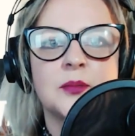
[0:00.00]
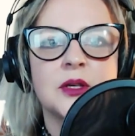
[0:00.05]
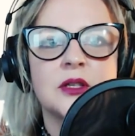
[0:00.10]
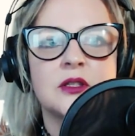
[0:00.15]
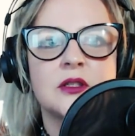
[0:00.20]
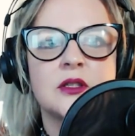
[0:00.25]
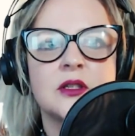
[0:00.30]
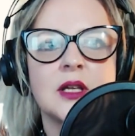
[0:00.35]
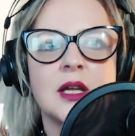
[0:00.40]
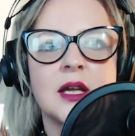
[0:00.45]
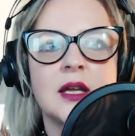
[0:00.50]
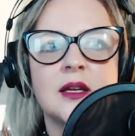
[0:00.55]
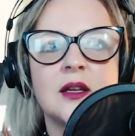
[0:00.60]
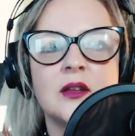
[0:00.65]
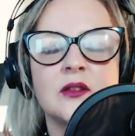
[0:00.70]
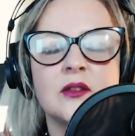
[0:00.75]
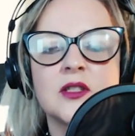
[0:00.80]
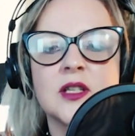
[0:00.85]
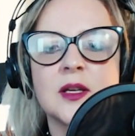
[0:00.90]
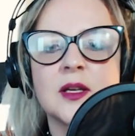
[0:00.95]
But any
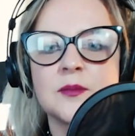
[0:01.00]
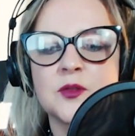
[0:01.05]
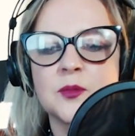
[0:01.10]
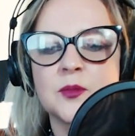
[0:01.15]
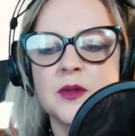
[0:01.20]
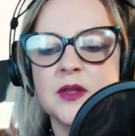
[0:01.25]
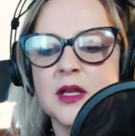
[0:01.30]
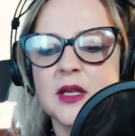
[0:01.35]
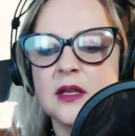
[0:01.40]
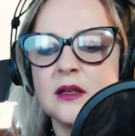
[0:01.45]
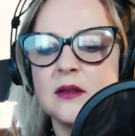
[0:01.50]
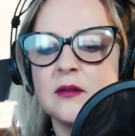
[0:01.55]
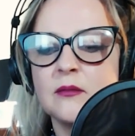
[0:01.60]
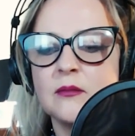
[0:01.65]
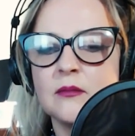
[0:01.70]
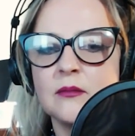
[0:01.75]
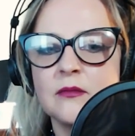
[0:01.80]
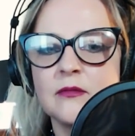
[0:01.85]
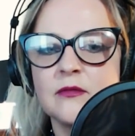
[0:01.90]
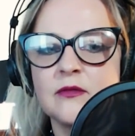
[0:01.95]
other tips
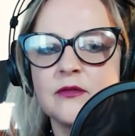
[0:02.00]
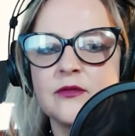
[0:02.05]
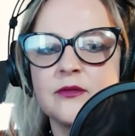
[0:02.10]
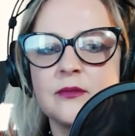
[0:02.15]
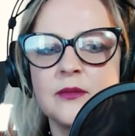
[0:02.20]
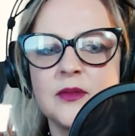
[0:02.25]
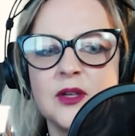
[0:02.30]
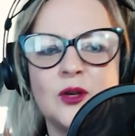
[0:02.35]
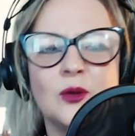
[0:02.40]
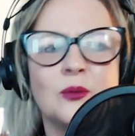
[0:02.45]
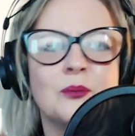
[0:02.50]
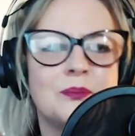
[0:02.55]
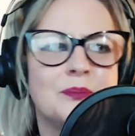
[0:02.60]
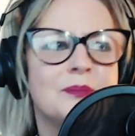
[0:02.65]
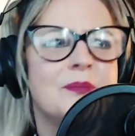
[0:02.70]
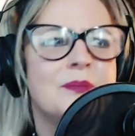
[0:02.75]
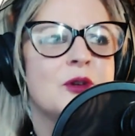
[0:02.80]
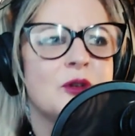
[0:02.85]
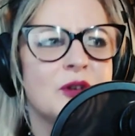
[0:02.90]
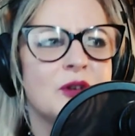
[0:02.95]
within, you know,
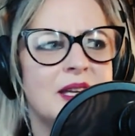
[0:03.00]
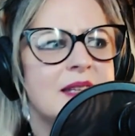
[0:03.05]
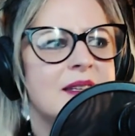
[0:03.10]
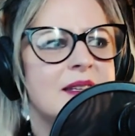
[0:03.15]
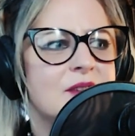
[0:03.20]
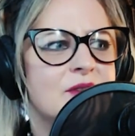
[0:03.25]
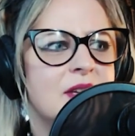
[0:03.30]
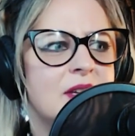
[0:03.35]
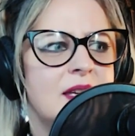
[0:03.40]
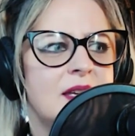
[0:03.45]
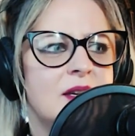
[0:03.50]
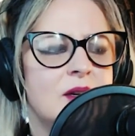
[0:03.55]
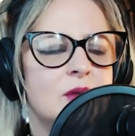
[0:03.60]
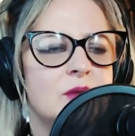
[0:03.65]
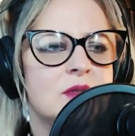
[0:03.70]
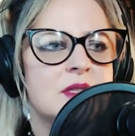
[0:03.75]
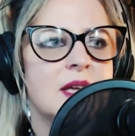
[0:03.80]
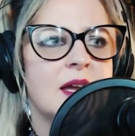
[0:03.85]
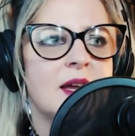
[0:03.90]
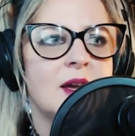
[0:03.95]
creating a
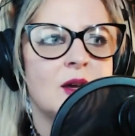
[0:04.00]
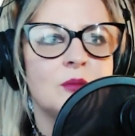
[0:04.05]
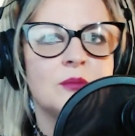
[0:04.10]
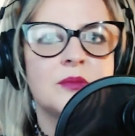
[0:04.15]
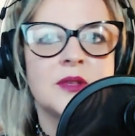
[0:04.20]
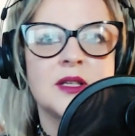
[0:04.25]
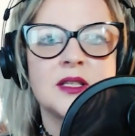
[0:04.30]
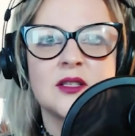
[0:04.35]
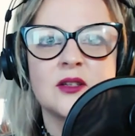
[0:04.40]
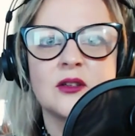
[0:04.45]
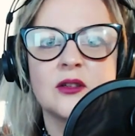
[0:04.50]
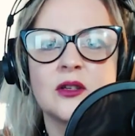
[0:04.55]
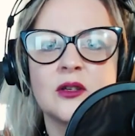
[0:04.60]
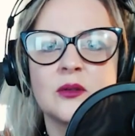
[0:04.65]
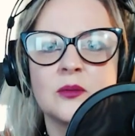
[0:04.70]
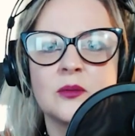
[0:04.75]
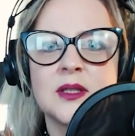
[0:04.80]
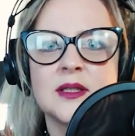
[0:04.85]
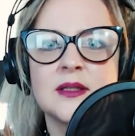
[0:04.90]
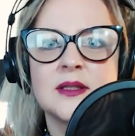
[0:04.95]
video to help these
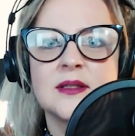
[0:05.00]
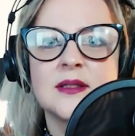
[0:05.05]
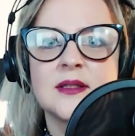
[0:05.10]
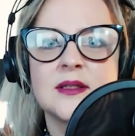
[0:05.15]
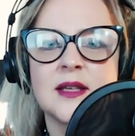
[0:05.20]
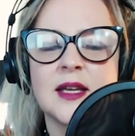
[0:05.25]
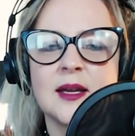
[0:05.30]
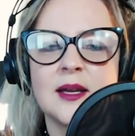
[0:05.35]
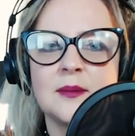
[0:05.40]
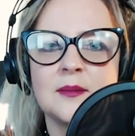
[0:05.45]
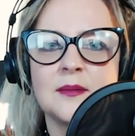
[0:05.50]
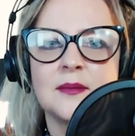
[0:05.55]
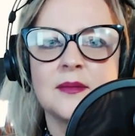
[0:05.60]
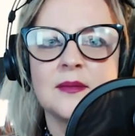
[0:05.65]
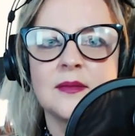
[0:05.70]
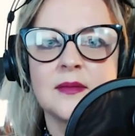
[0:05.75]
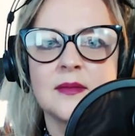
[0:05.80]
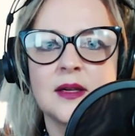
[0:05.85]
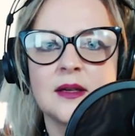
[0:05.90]
younger ones to